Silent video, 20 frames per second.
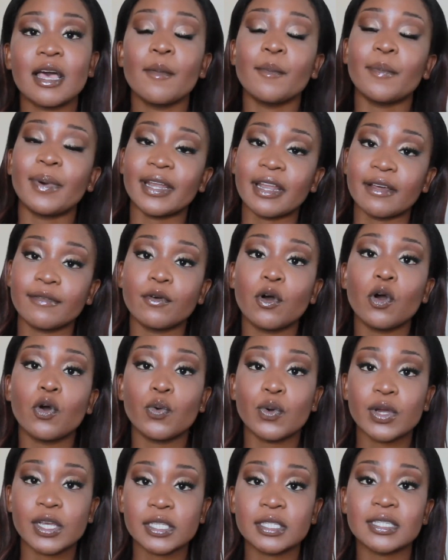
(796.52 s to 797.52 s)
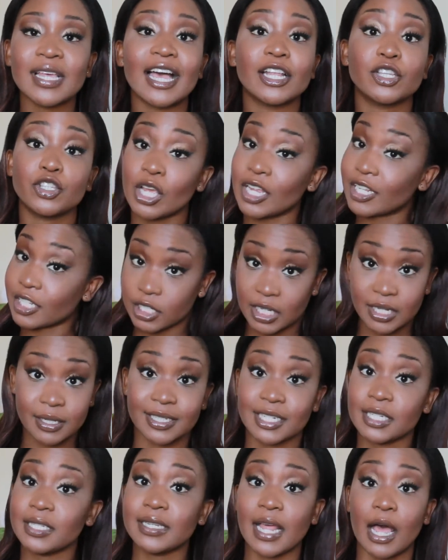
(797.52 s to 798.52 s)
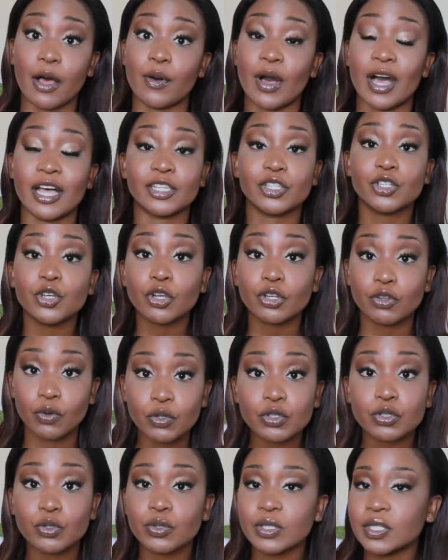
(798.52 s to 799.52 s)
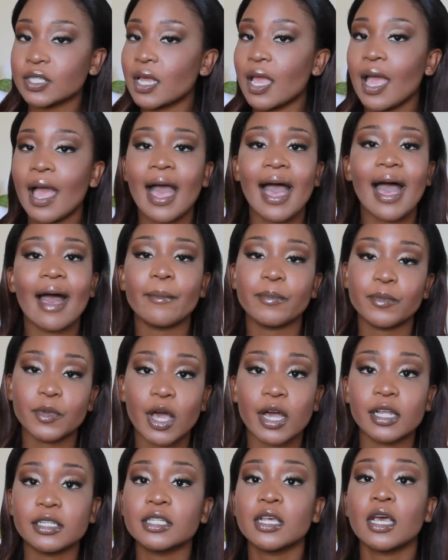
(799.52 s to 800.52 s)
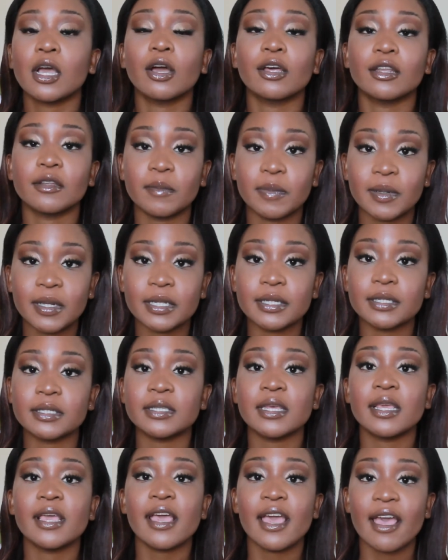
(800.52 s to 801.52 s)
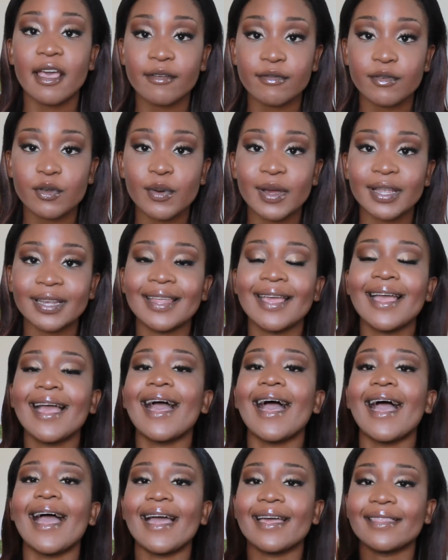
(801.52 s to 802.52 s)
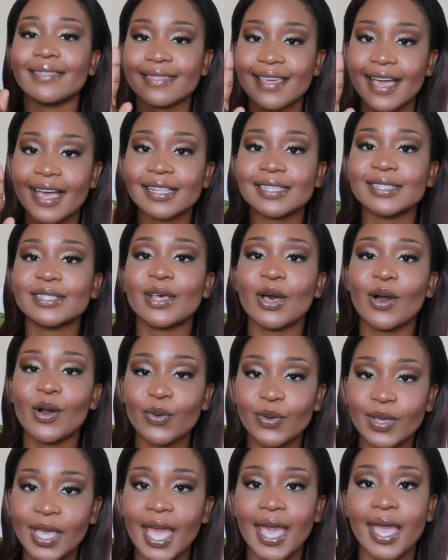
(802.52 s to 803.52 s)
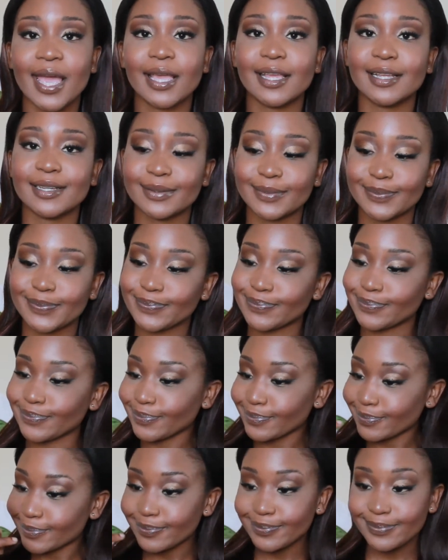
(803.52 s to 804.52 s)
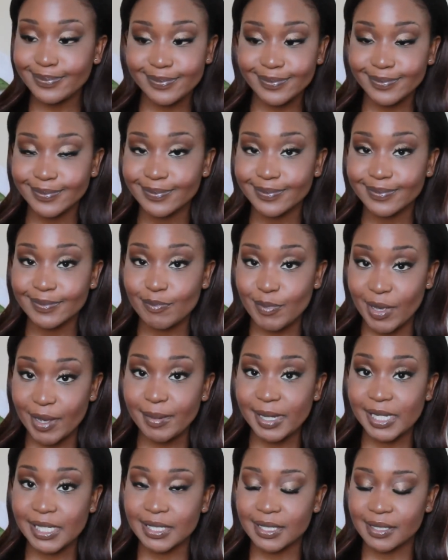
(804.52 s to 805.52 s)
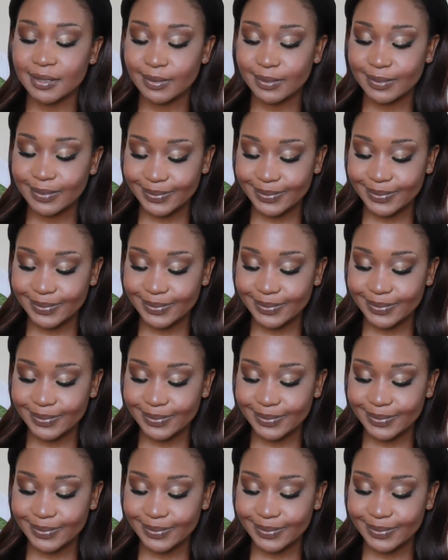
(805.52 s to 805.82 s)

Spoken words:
but I've always, I took note of it. I'm not gonna please everyone, and that's okay. Babies.